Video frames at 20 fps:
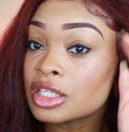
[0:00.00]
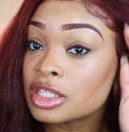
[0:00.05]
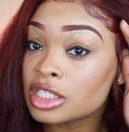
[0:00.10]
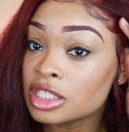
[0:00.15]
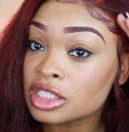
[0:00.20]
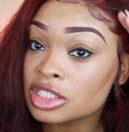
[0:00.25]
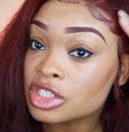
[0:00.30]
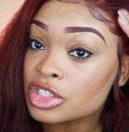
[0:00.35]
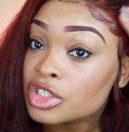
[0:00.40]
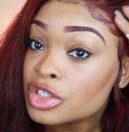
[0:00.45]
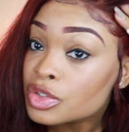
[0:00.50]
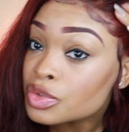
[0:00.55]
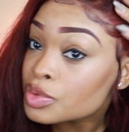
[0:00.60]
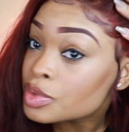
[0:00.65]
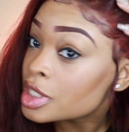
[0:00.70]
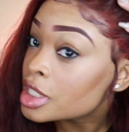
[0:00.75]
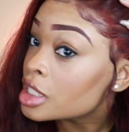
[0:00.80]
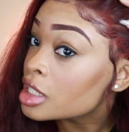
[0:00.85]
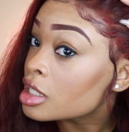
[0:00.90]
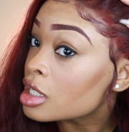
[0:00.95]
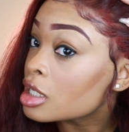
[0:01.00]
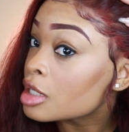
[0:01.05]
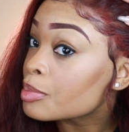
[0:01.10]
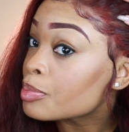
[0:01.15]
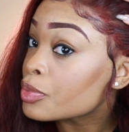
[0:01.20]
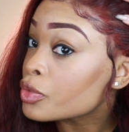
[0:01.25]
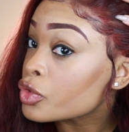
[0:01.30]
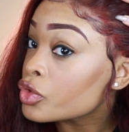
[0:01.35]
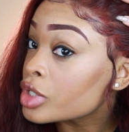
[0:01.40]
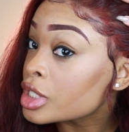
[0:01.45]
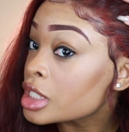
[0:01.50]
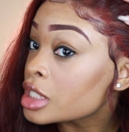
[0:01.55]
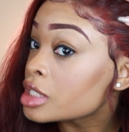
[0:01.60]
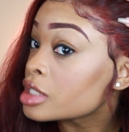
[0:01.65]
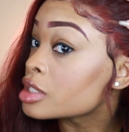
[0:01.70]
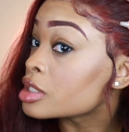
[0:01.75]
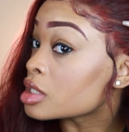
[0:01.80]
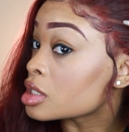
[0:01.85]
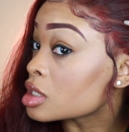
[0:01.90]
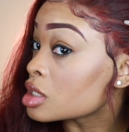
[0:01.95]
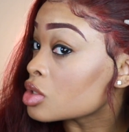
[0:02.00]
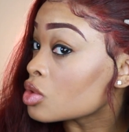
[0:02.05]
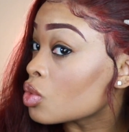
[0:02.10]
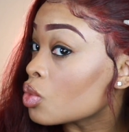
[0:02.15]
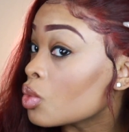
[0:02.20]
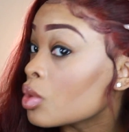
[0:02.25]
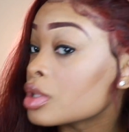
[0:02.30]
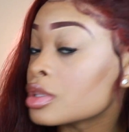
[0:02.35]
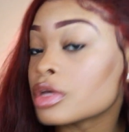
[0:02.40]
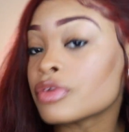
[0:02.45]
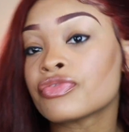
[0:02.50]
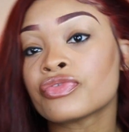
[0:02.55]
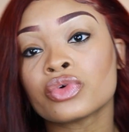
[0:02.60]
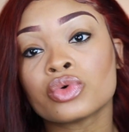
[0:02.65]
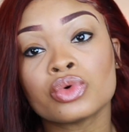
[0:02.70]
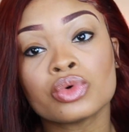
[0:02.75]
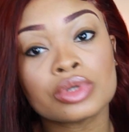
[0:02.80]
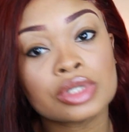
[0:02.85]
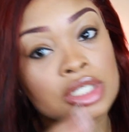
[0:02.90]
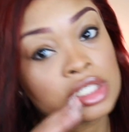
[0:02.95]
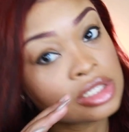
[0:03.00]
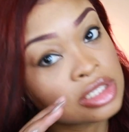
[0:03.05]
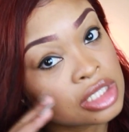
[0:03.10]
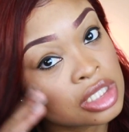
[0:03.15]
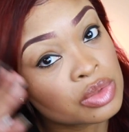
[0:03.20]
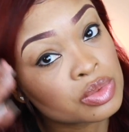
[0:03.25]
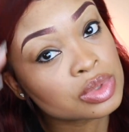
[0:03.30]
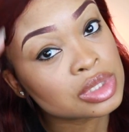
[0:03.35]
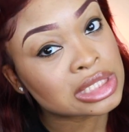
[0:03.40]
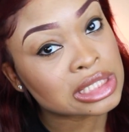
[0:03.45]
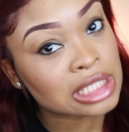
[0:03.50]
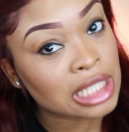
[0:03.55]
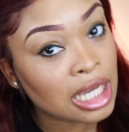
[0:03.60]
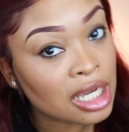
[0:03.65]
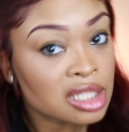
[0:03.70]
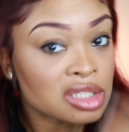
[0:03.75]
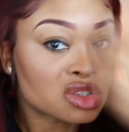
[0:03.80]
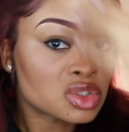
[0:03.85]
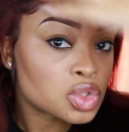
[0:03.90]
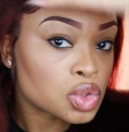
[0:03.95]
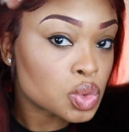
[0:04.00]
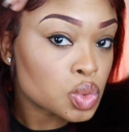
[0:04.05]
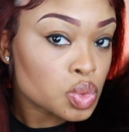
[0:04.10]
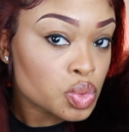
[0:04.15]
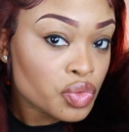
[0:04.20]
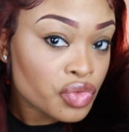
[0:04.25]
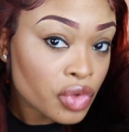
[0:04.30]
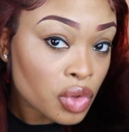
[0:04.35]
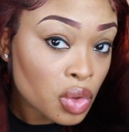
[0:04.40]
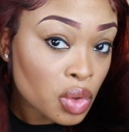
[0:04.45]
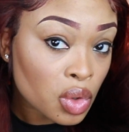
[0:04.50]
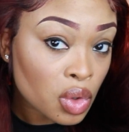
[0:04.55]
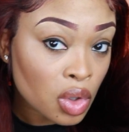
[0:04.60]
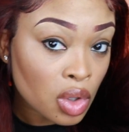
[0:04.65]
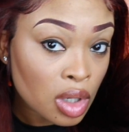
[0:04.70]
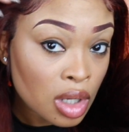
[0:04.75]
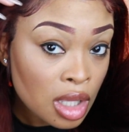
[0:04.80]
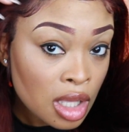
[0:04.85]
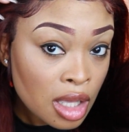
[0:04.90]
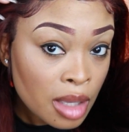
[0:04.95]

this unit and pretty good on the fullness it was not too full